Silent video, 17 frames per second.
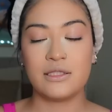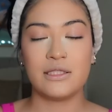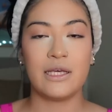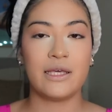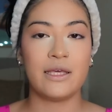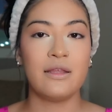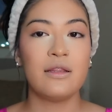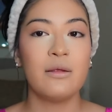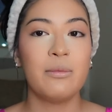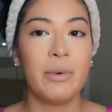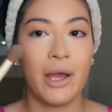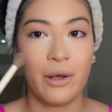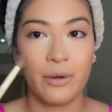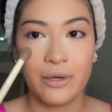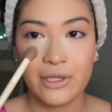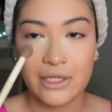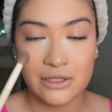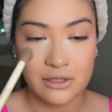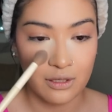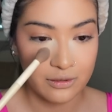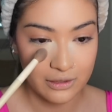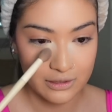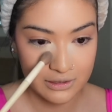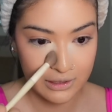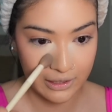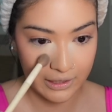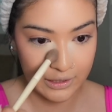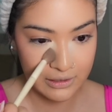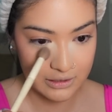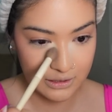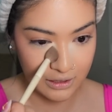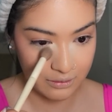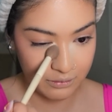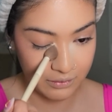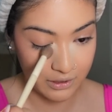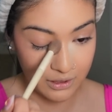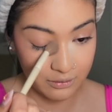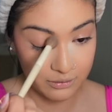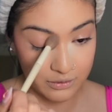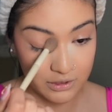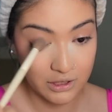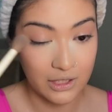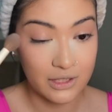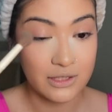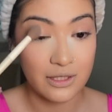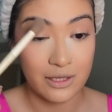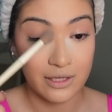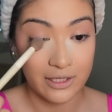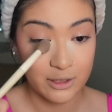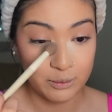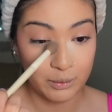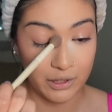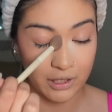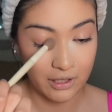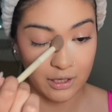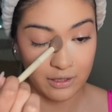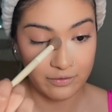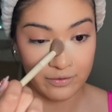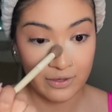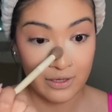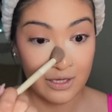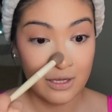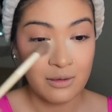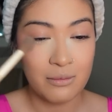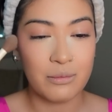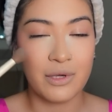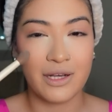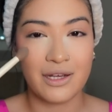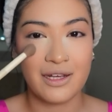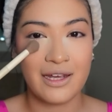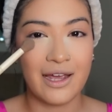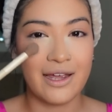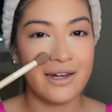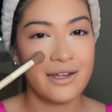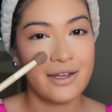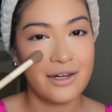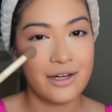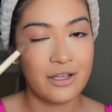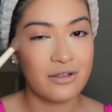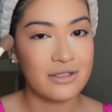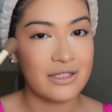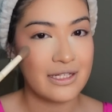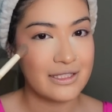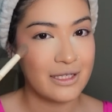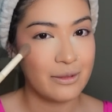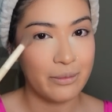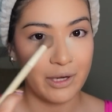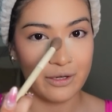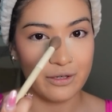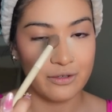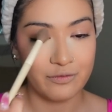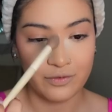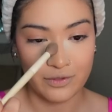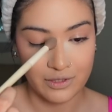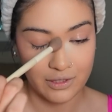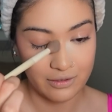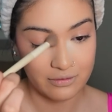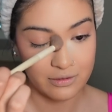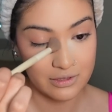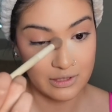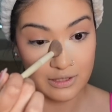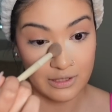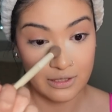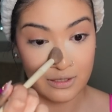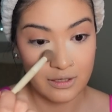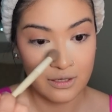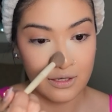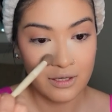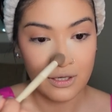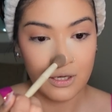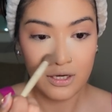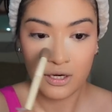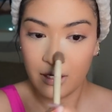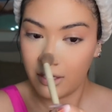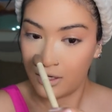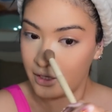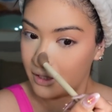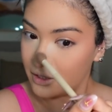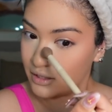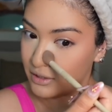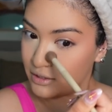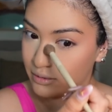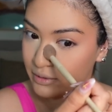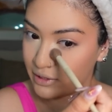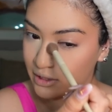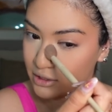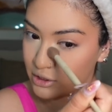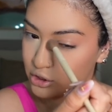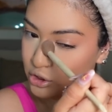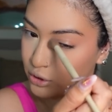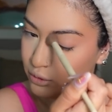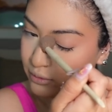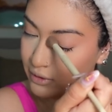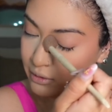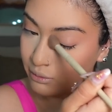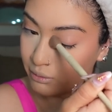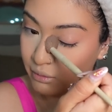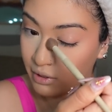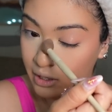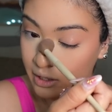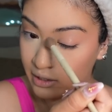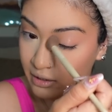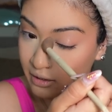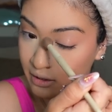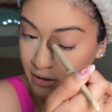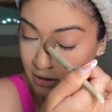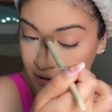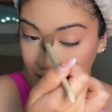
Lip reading: Taking the powder that's on the sides, I'm going to dust this part off, but kind of going to use that same powder for the nose. Doing it two in one.